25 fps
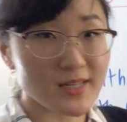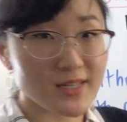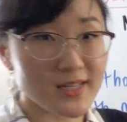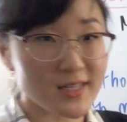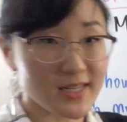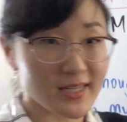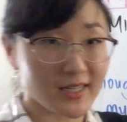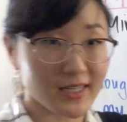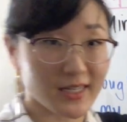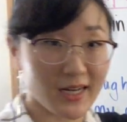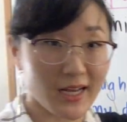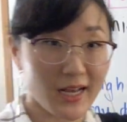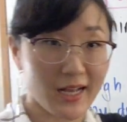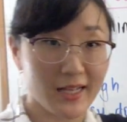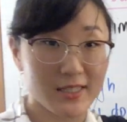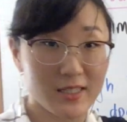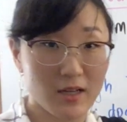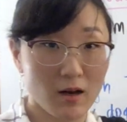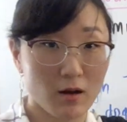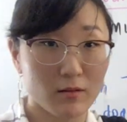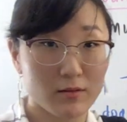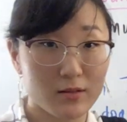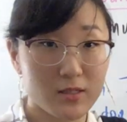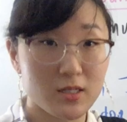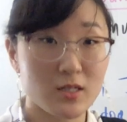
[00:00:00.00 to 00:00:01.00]
it's like an
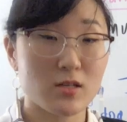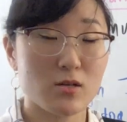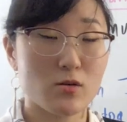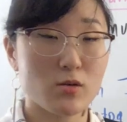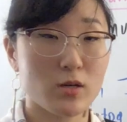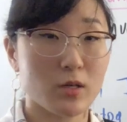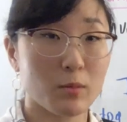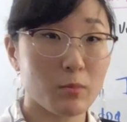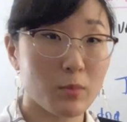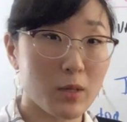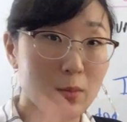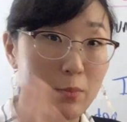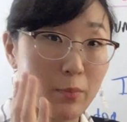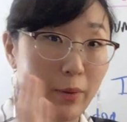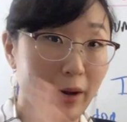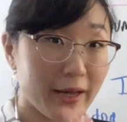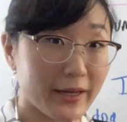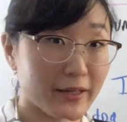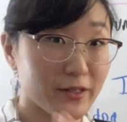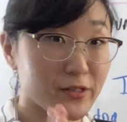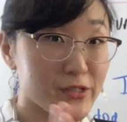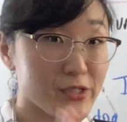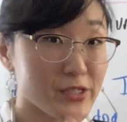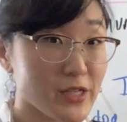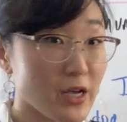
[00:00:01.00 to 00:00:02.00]
adult. You can be by
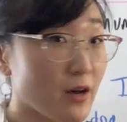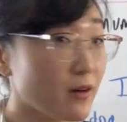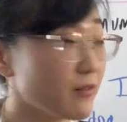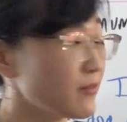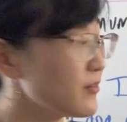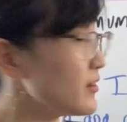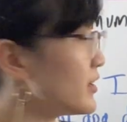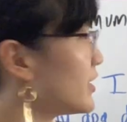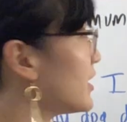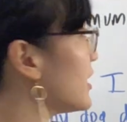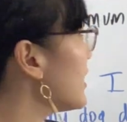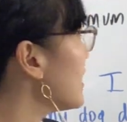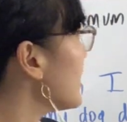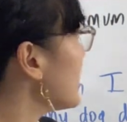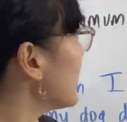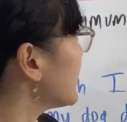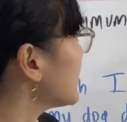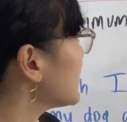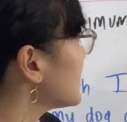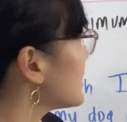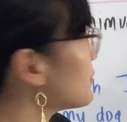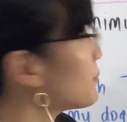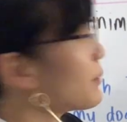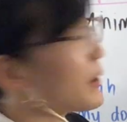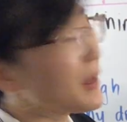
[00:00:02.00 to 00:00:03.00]
yourself.
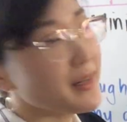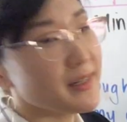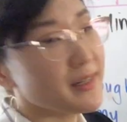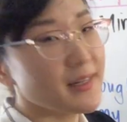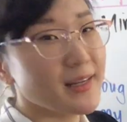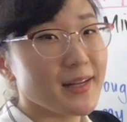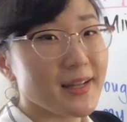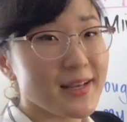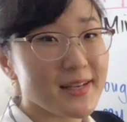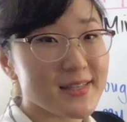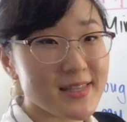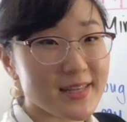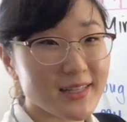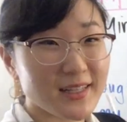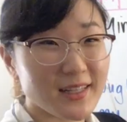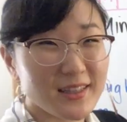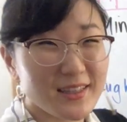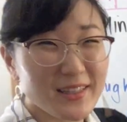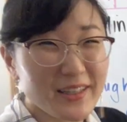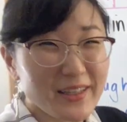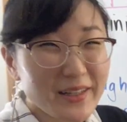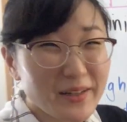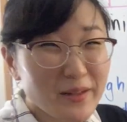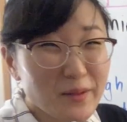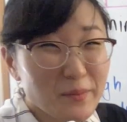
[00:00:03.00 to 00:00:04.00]
Dependent is like a
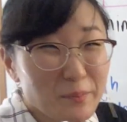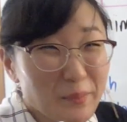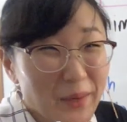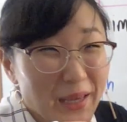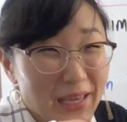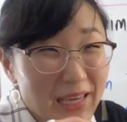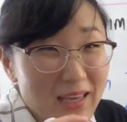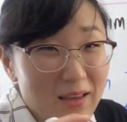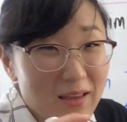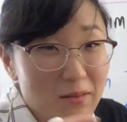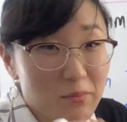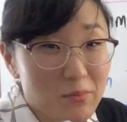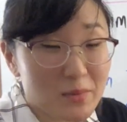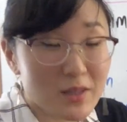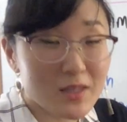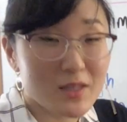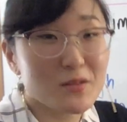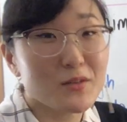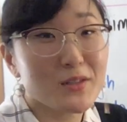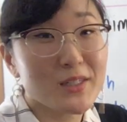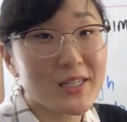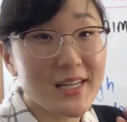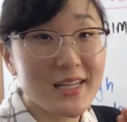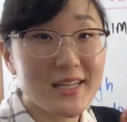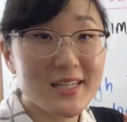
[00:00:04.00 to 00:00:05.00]
little baby. You
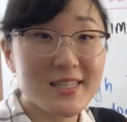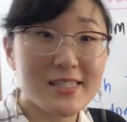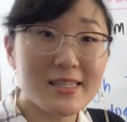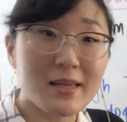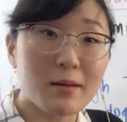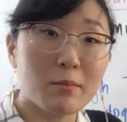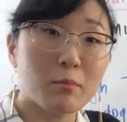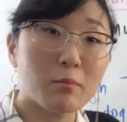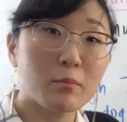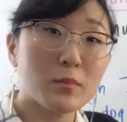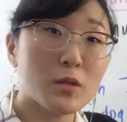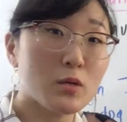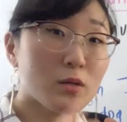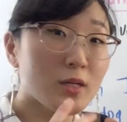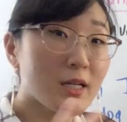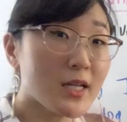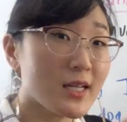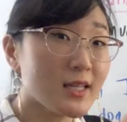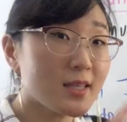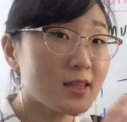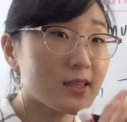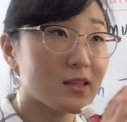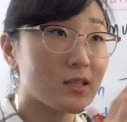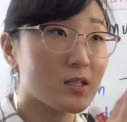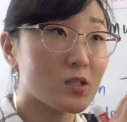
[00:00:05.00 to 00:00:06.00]
need
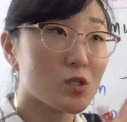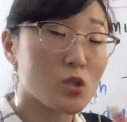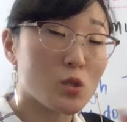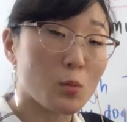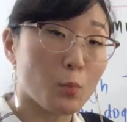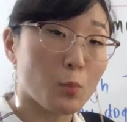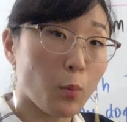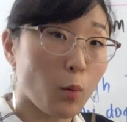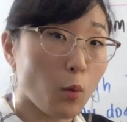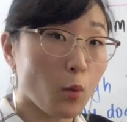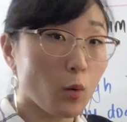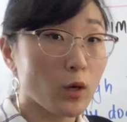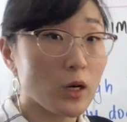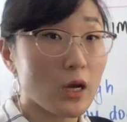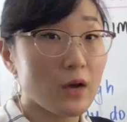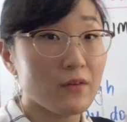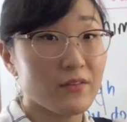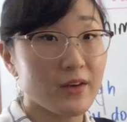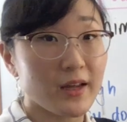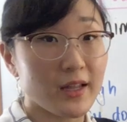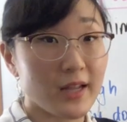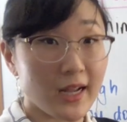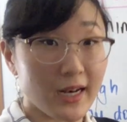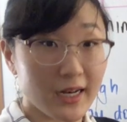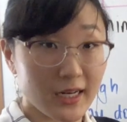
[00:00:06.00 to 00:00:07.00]
the support of
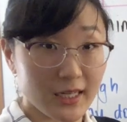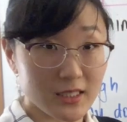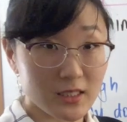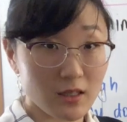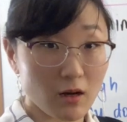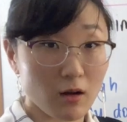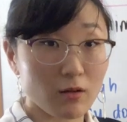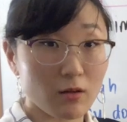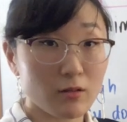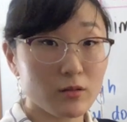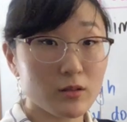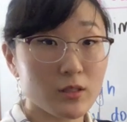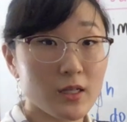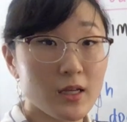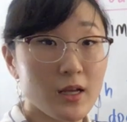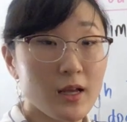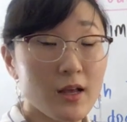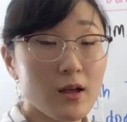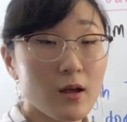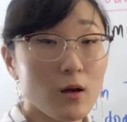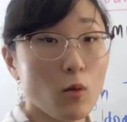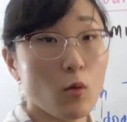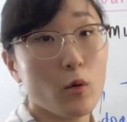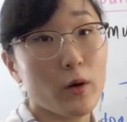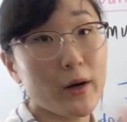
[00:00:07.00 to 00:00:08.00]
an adult
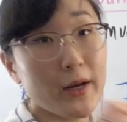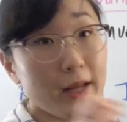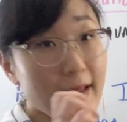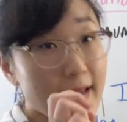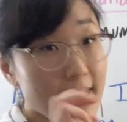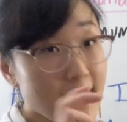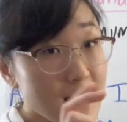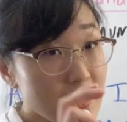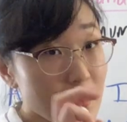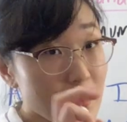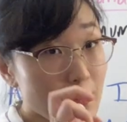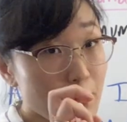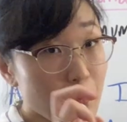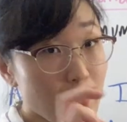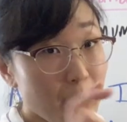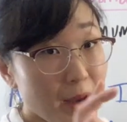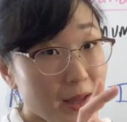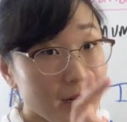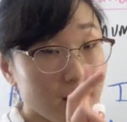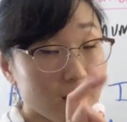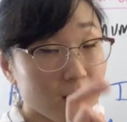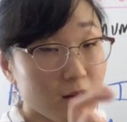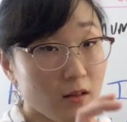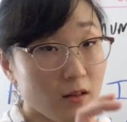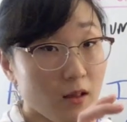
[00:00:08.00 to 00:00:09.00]
or an
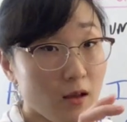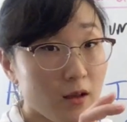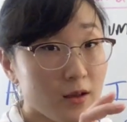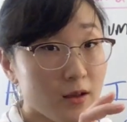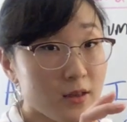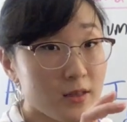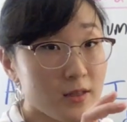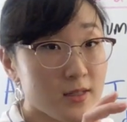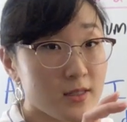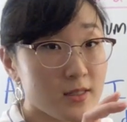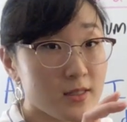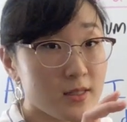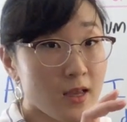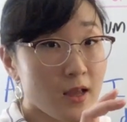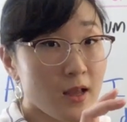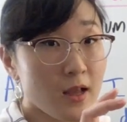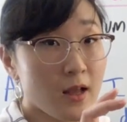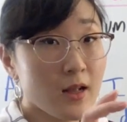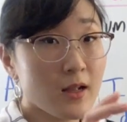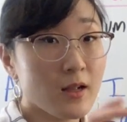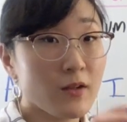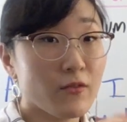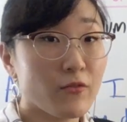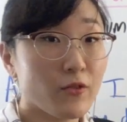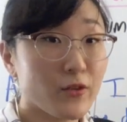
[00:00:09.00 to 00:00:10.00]
independent clause
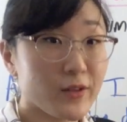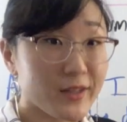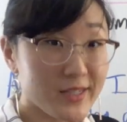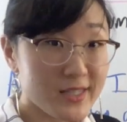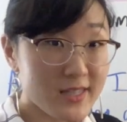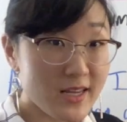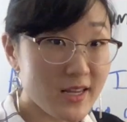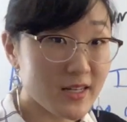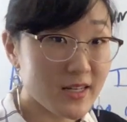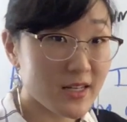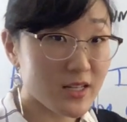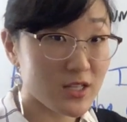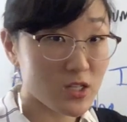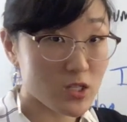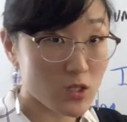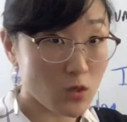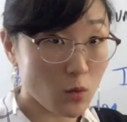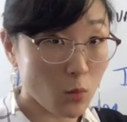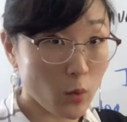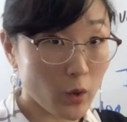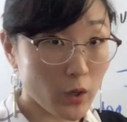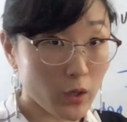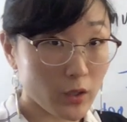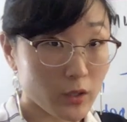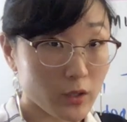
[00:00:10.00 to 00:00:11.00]
for the sentence to
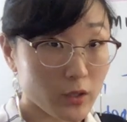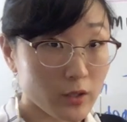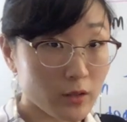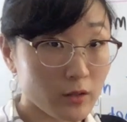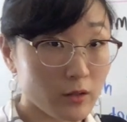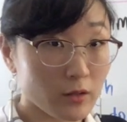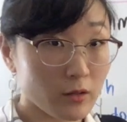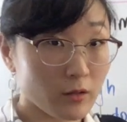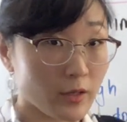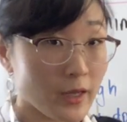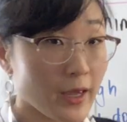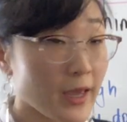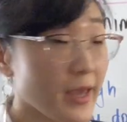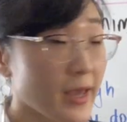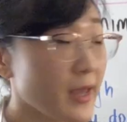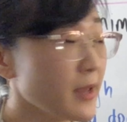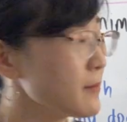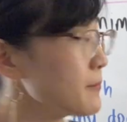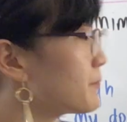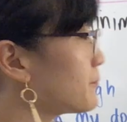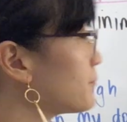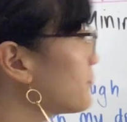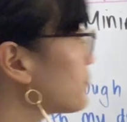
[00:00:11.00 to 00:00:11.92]
work, okay?